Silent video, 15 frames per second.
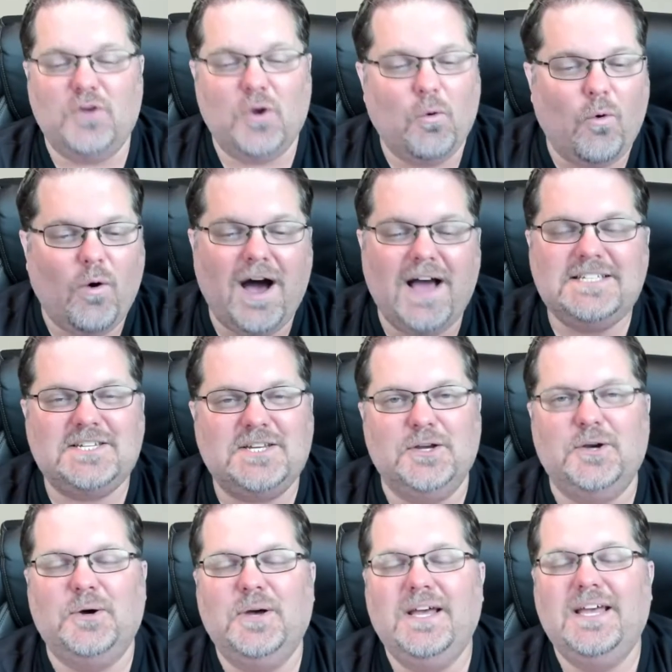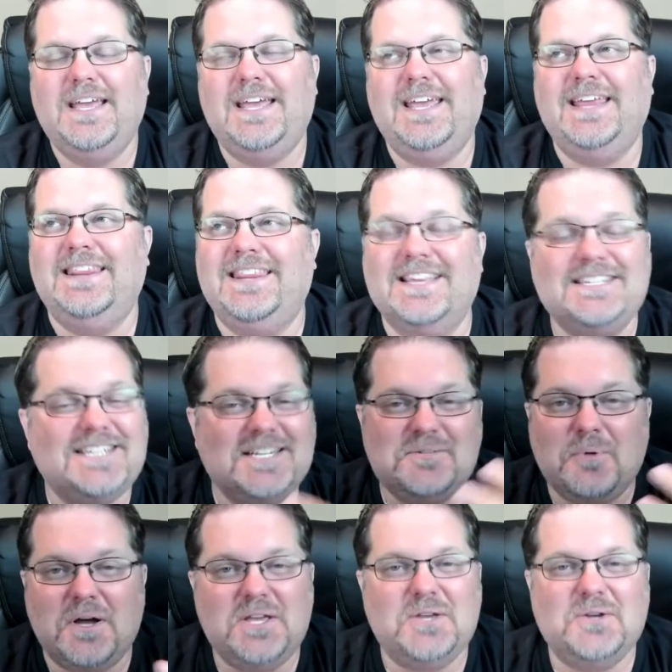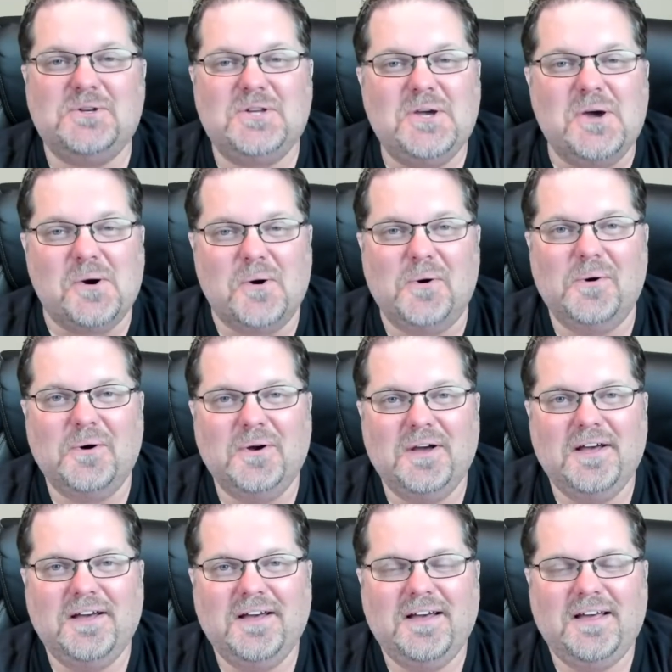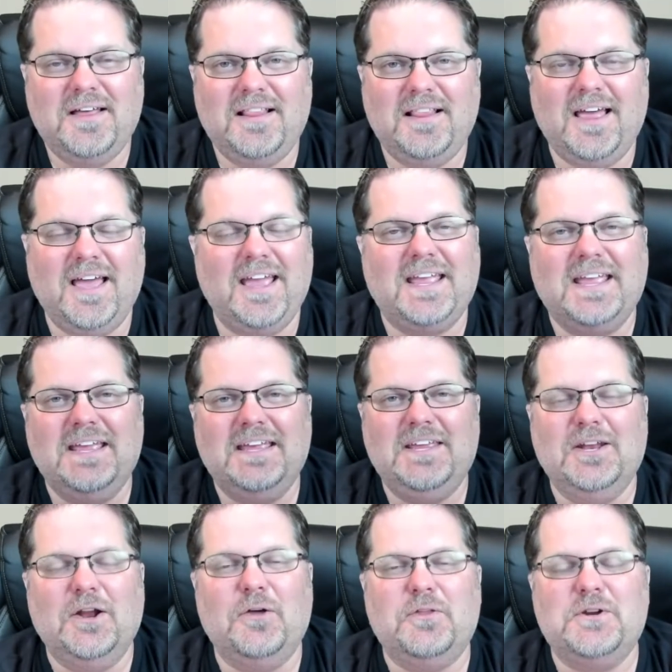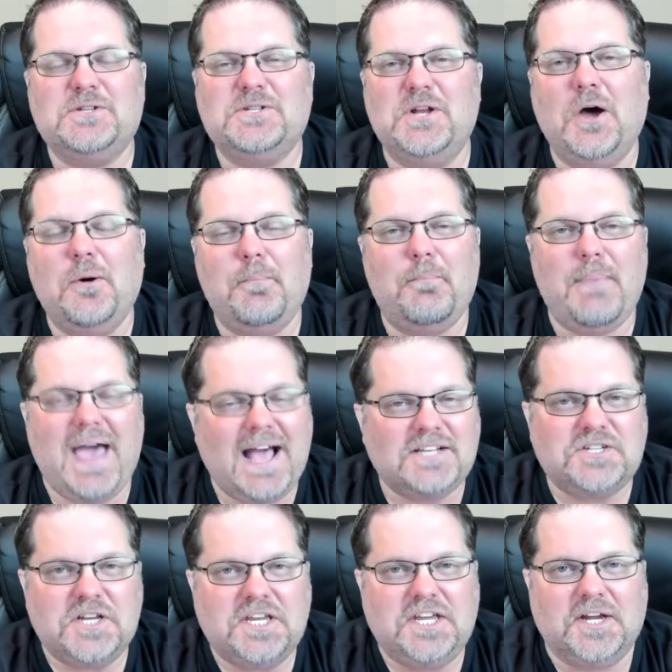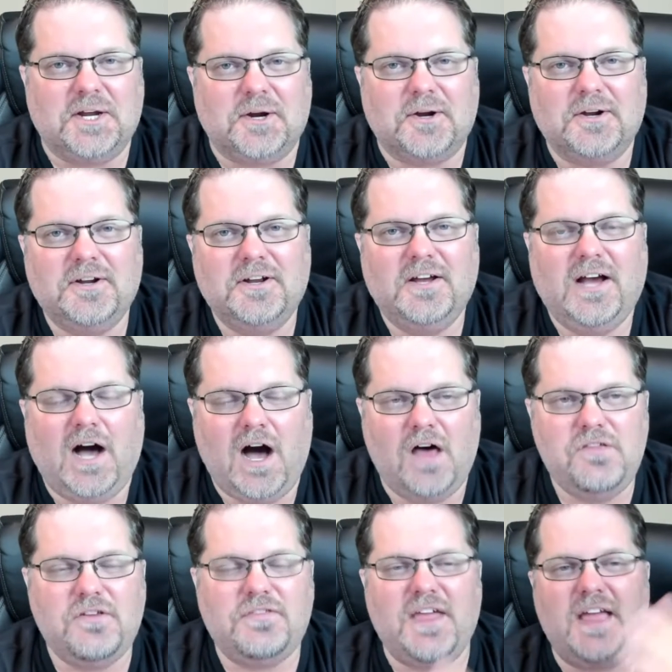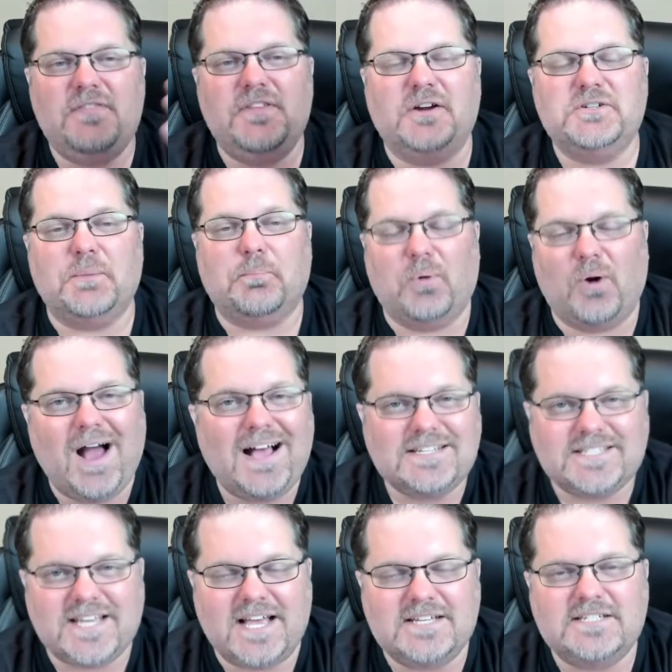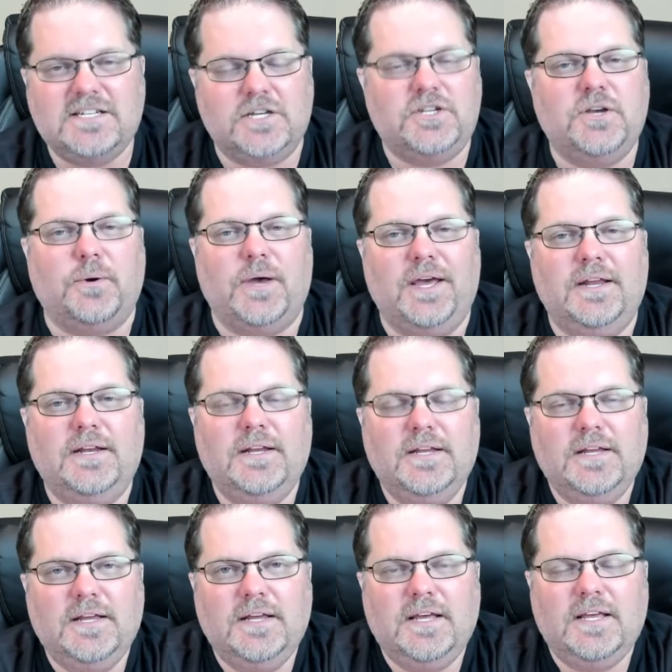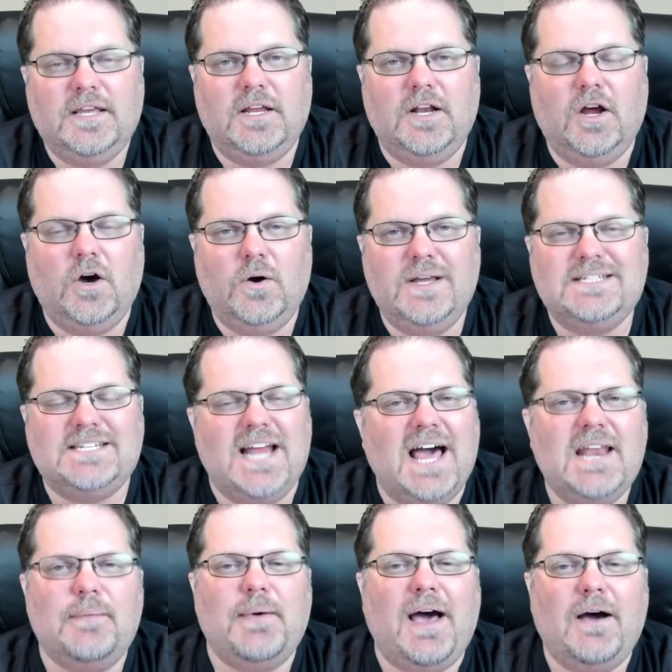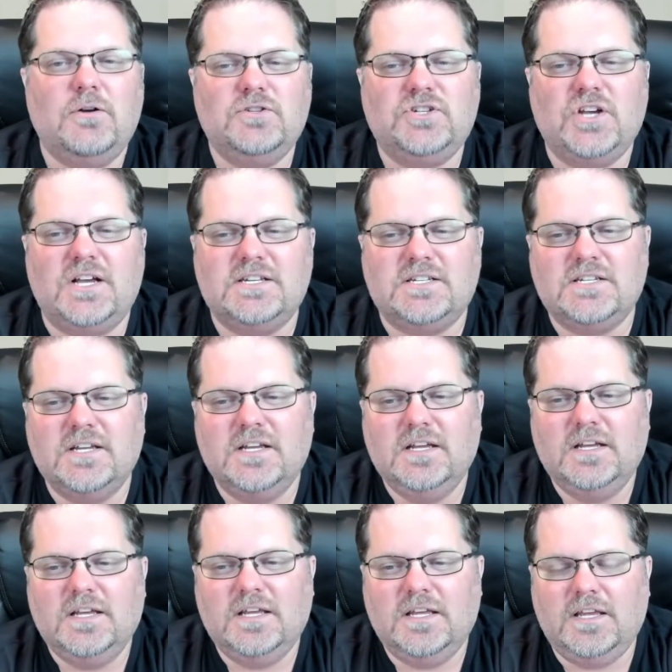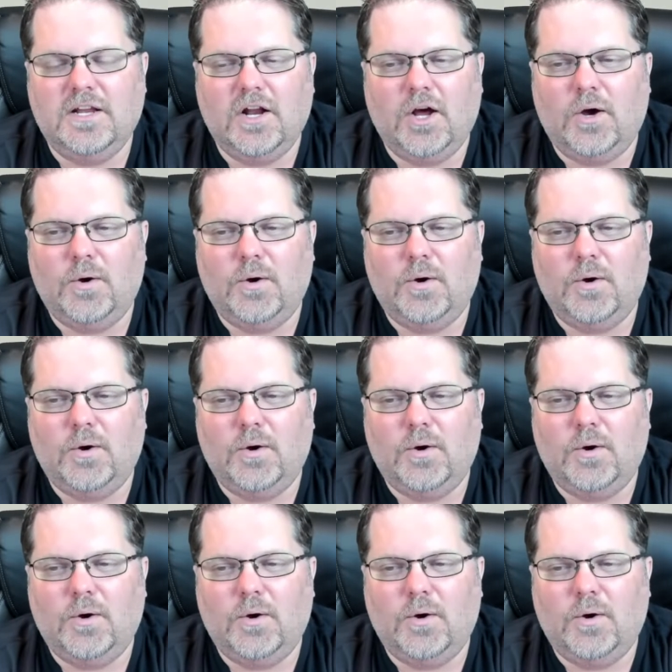you want to, this is what you do. Like, there's no magic here other than there's a process to do it. It's not about just, you